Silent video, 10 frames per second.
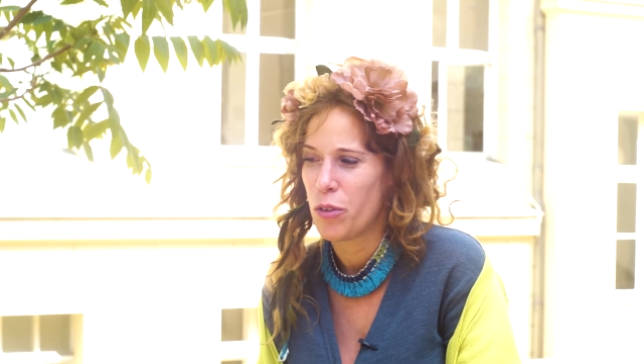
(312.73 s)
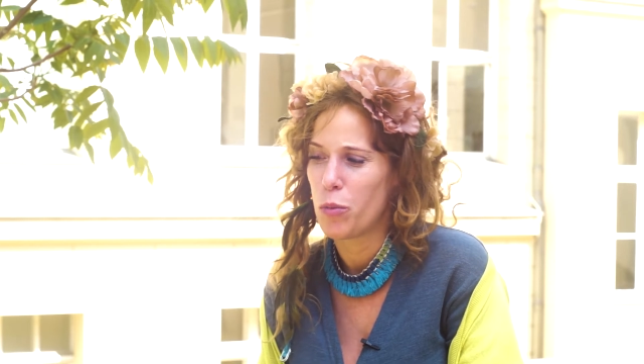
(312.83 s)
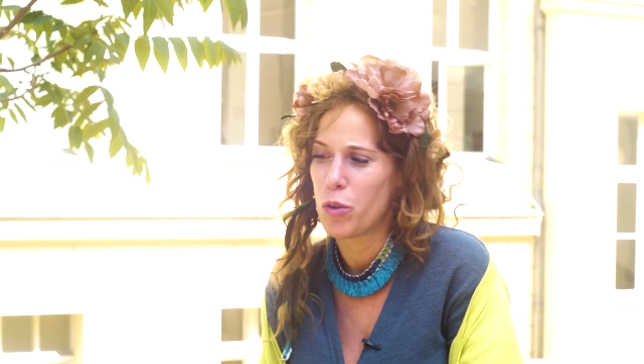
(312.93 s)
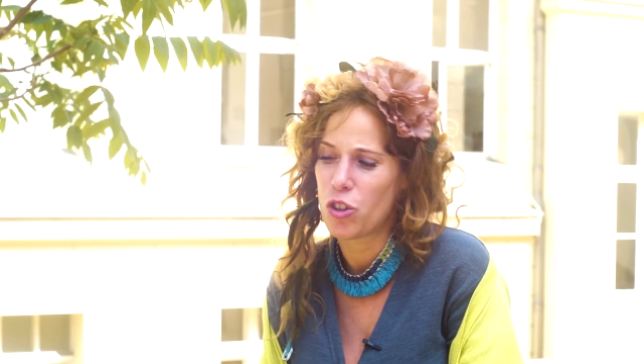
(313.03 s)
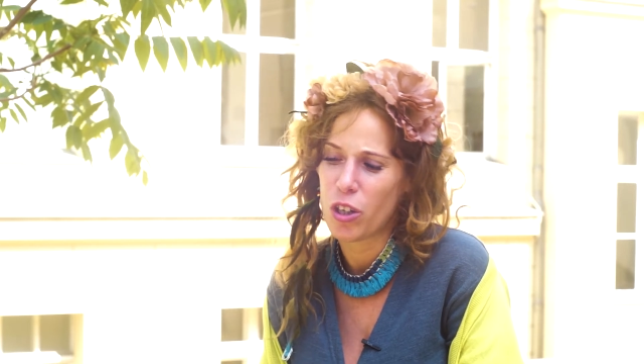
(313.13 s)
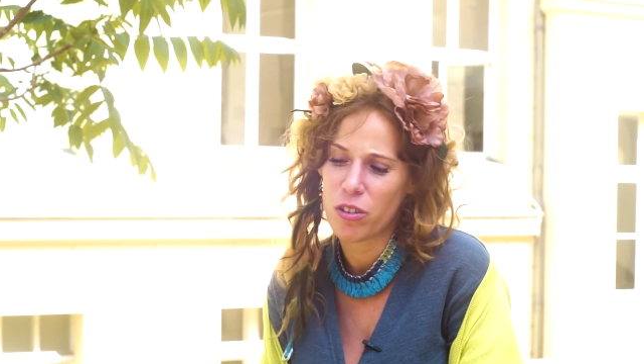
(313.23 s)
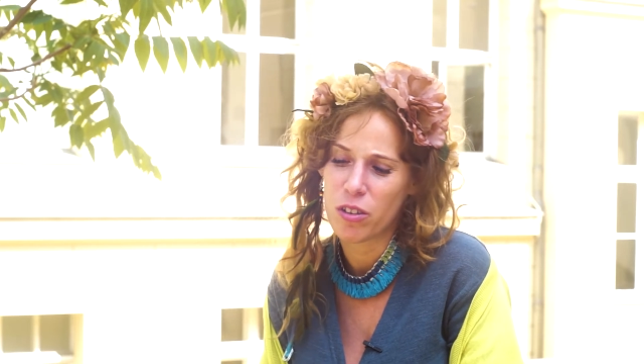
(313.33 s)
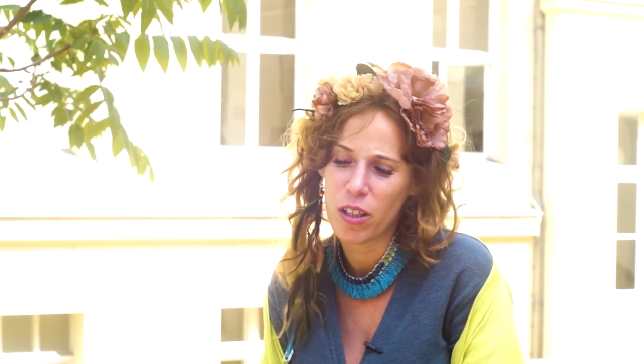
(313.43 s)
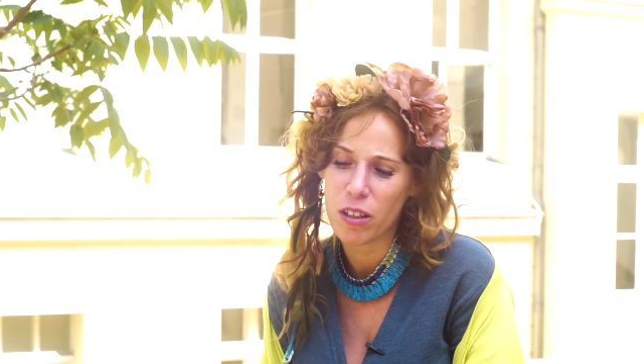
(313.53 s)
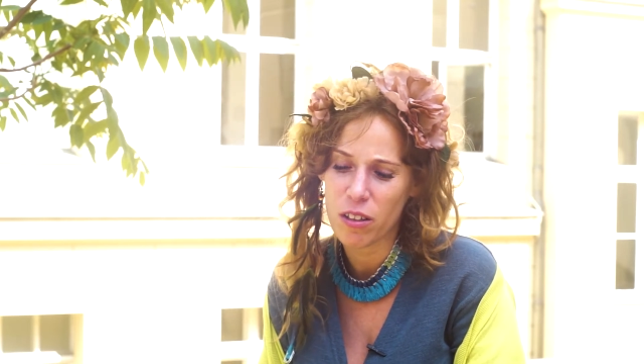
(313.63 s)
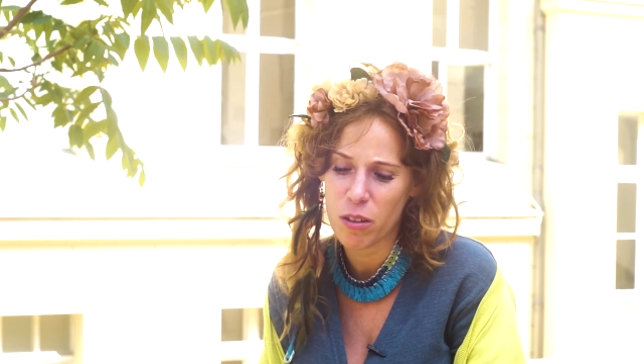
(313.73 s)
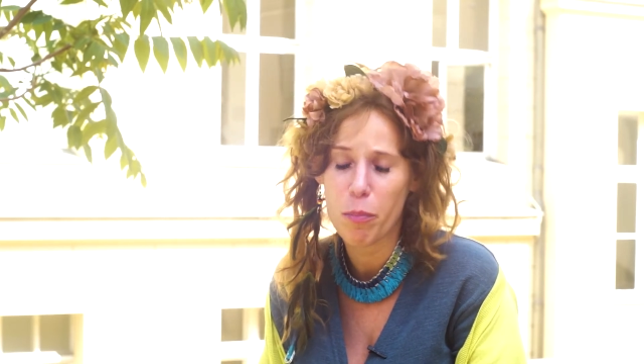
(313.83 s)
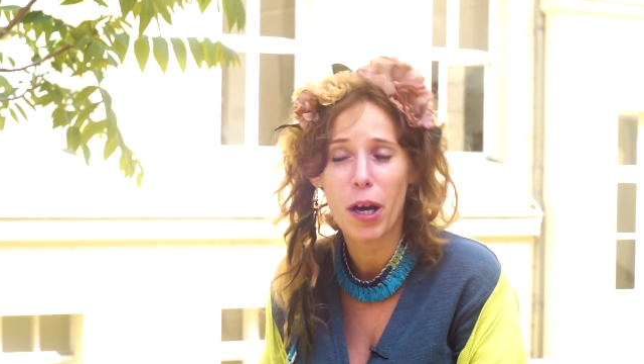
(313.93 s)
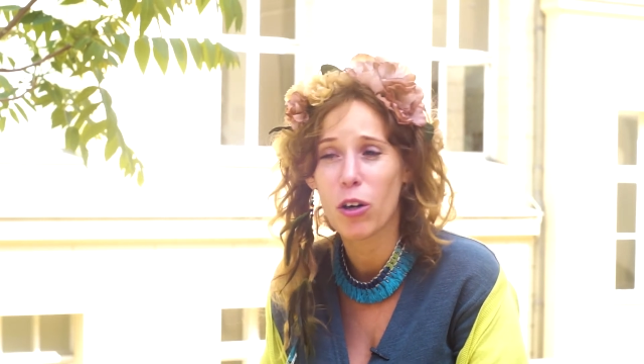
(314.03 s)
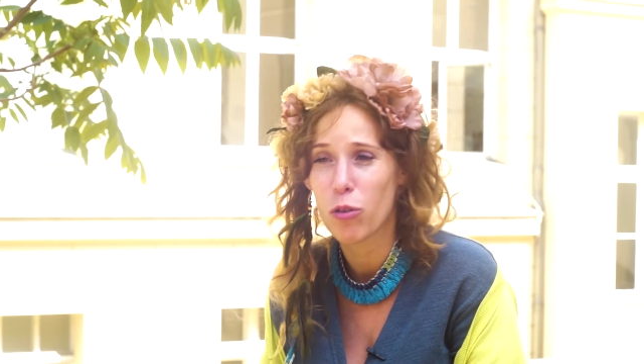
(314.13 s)
We just did it as a
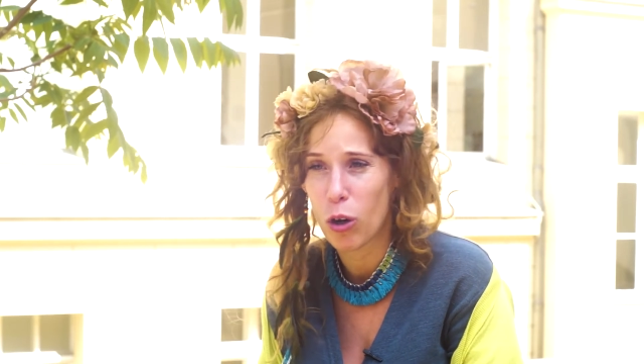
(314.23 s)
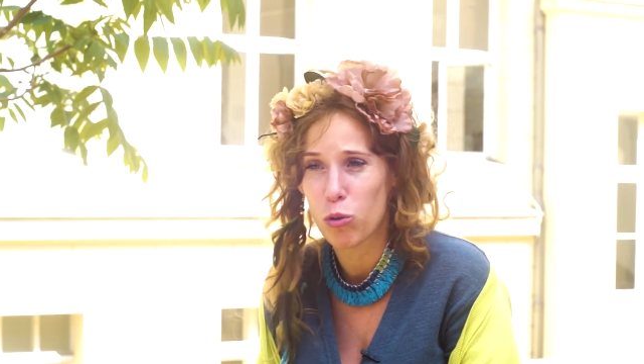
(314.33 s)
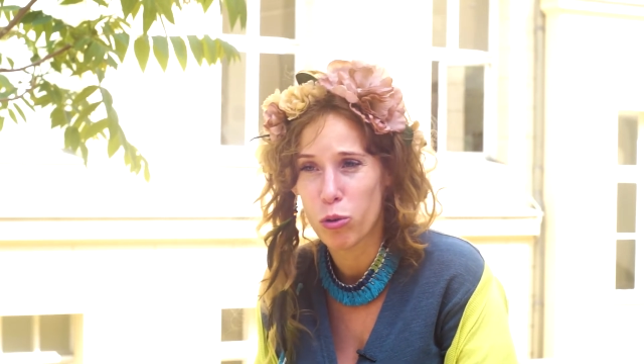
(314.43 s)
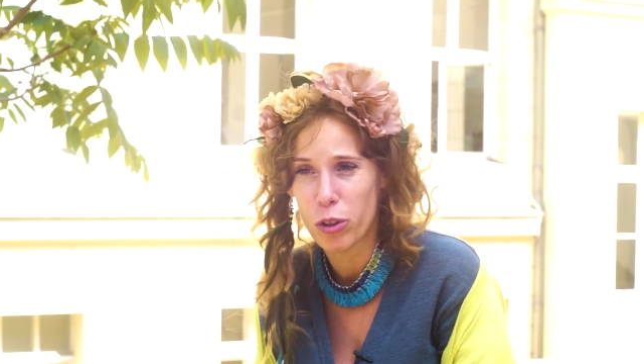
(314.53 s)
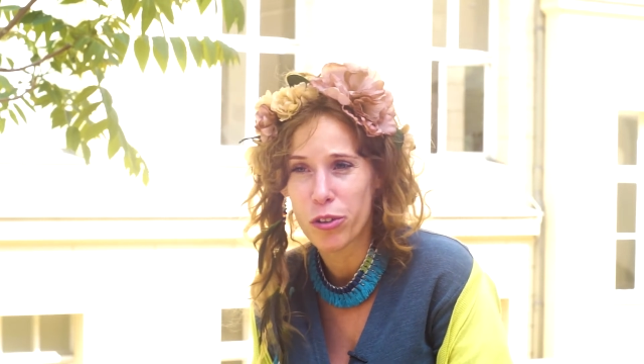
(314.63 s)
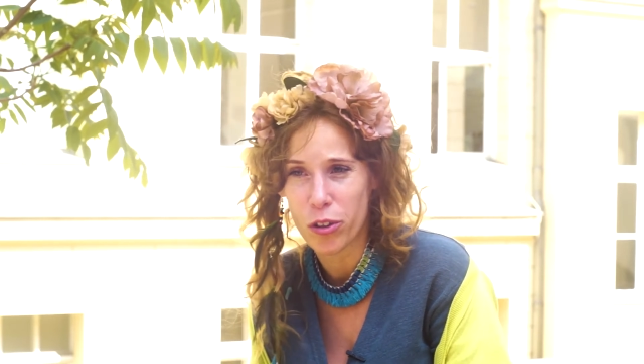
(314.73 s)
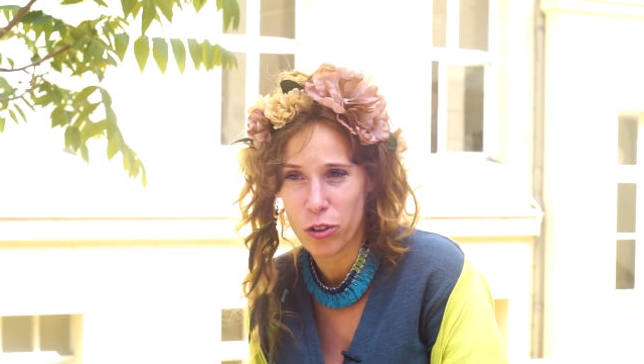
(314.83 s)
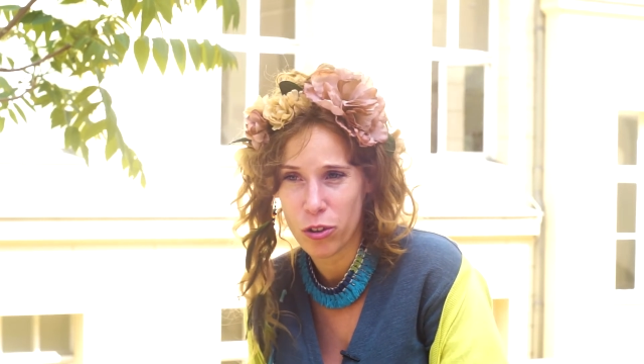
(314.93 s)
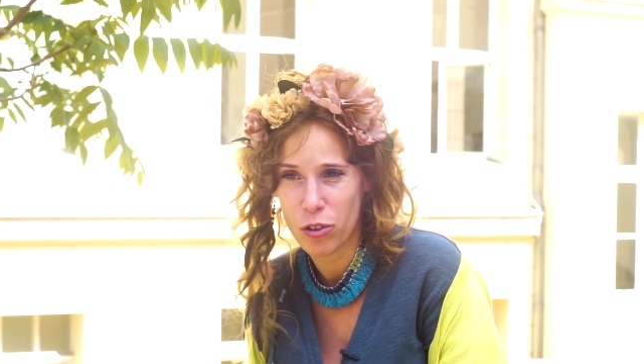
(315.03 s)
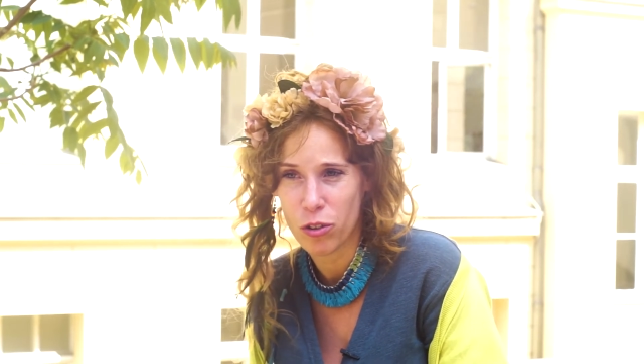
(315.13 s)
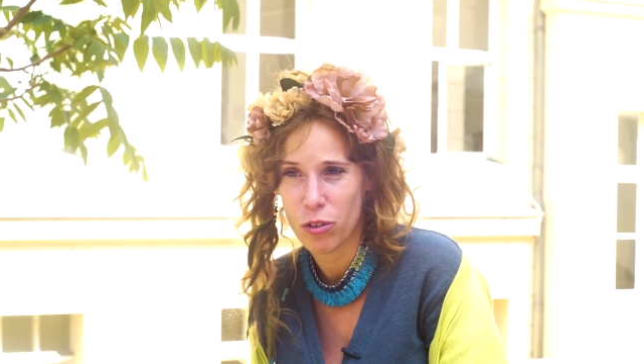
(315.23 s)
background research.